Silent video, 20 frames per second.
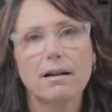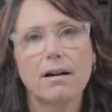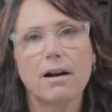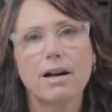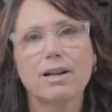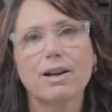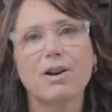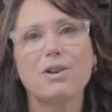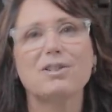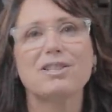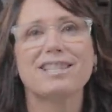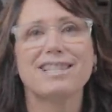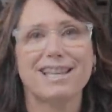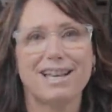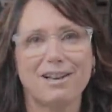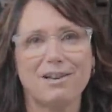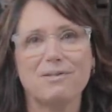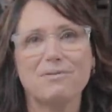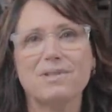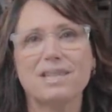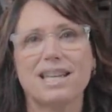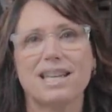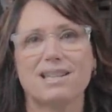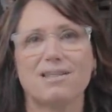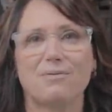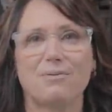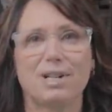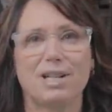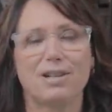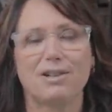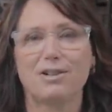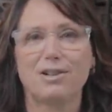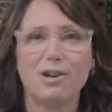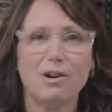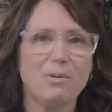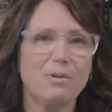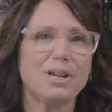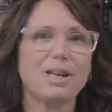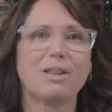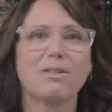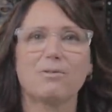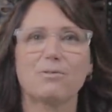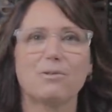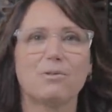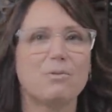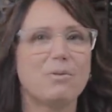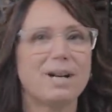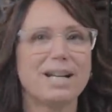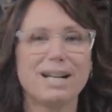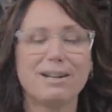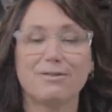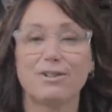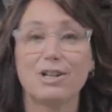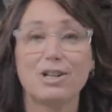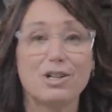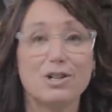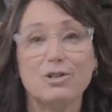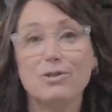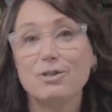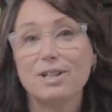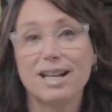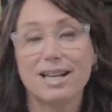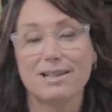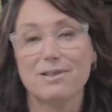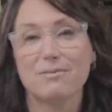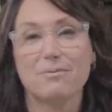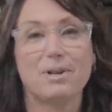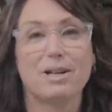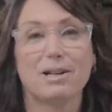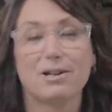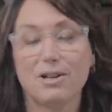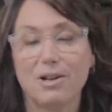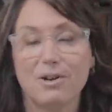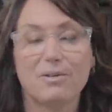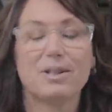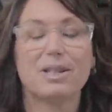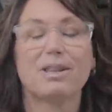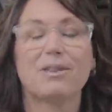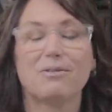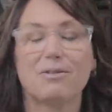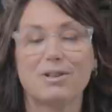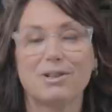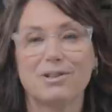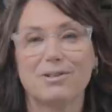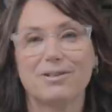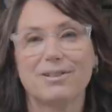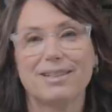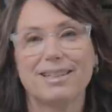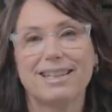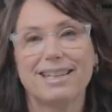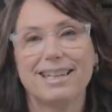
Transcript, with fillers: on ourselves as we are going through whatever newness we are going through.